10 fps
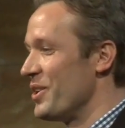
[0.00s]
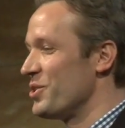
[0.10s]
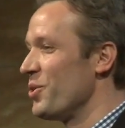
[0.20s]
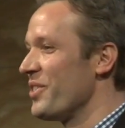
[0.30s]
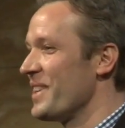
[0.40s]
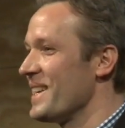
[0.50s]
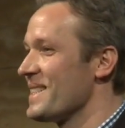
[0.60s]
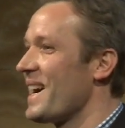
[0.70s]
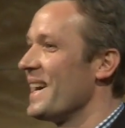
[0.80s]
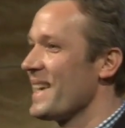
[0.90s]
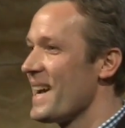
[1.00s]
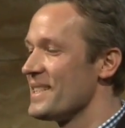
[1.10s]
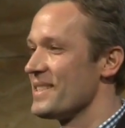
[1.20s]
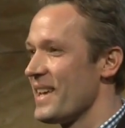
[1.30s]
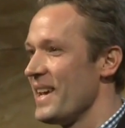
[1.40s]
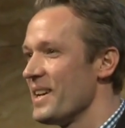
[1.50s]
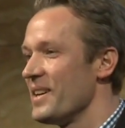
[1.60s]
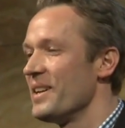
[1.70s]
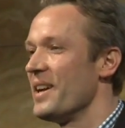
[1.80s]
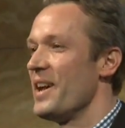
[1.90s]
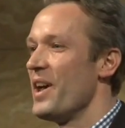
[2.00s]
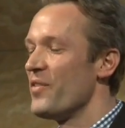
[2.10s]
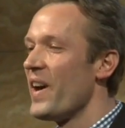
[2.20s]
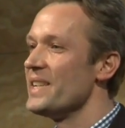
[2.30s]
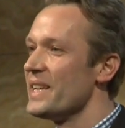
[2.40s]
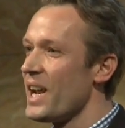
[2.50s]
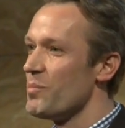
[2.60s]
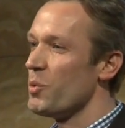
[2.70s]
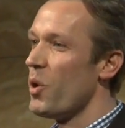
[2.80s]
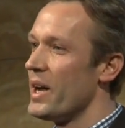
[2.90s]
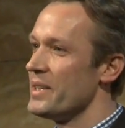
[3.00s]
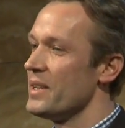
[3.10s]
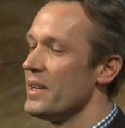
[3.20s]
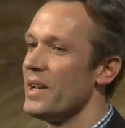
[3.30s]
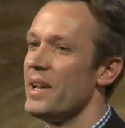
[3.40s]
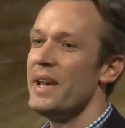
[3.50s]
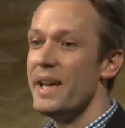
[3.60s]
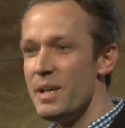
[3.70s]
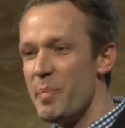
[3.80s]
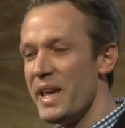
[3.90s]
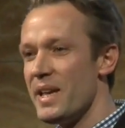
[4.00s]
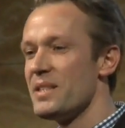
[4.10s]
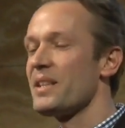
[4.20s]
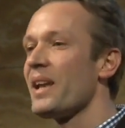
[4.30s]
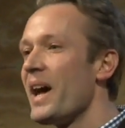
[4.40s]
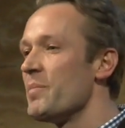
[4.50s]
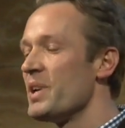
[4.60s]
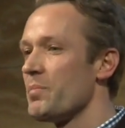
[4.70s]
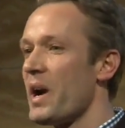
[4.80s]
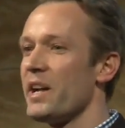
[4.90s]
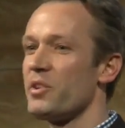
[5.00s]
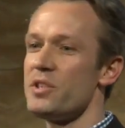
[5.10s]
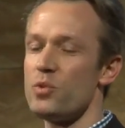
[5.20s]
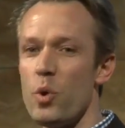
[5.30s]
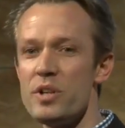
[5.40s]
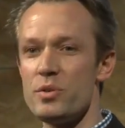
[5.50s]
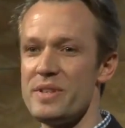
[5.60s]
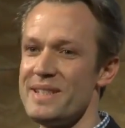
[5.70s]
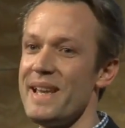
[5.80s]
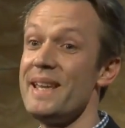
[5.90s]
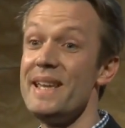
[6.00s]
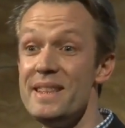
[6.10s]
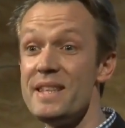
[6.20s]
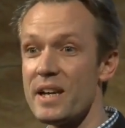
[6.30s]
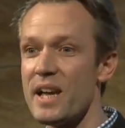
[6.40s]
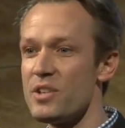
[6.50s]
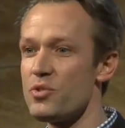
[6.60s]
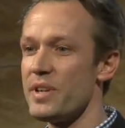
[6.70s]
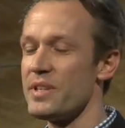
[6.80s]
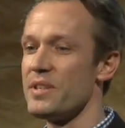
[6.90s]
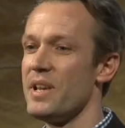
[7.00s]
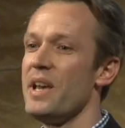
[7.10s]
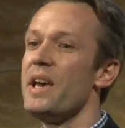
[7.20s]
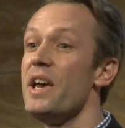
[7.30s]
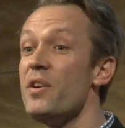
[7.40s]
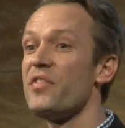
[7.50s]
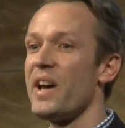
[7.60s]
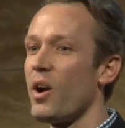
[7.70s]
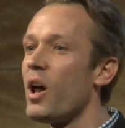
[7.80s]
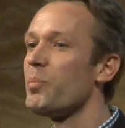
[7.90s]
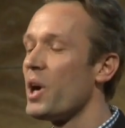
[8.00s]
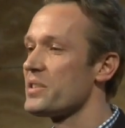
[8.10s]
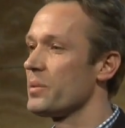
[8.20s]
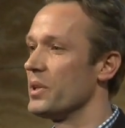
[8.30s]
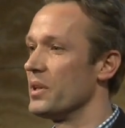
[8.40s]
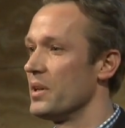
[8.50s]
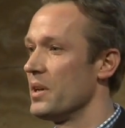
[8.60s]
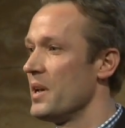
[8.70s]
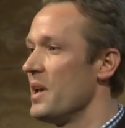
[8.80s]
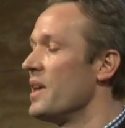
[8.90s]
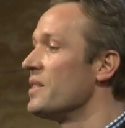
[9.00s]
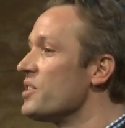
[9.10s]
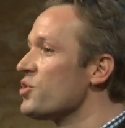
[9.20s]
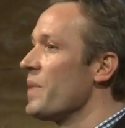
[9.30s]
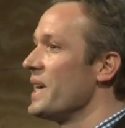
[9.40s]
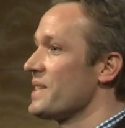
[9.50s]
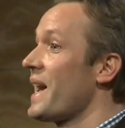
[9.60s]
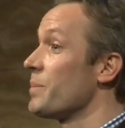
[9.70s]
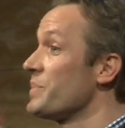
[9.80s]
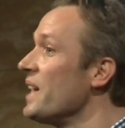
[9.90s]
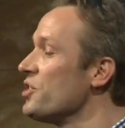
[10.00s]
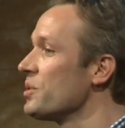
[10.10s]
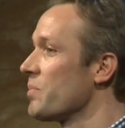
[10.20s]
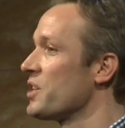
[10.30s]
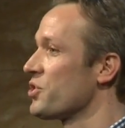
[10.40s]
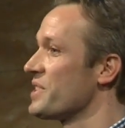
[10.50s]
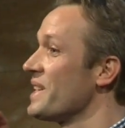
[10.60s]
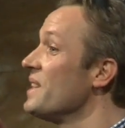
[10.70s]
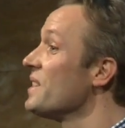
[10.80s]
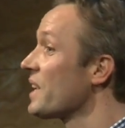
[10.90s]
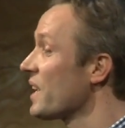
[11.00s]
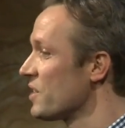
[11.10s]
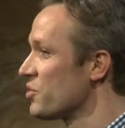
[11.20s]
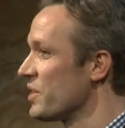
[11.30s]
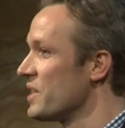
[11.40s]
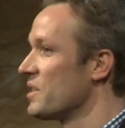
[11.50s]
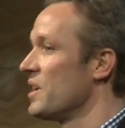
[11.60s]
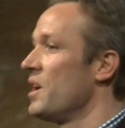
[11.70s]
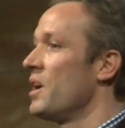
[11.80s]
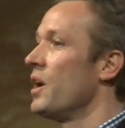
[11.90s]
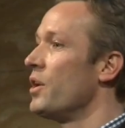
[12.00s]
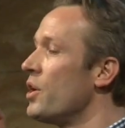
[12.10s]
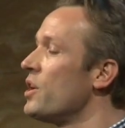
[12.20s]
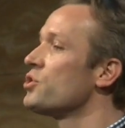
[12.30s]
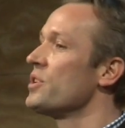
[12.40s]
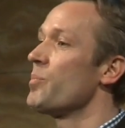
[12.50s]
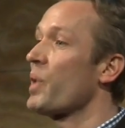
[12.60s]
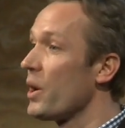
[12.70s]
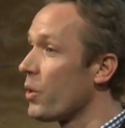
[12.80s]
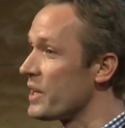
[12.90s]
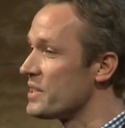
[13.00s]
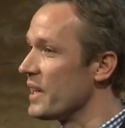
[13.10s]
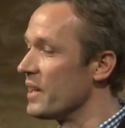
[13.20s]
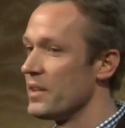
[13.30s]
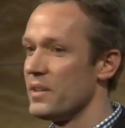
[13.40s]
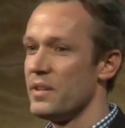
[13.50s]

Two things I can say. Finding number one, it appears climate migrants want to stay in their countries, if at all possible. This makes adaptation measures in their countries an urgent priority.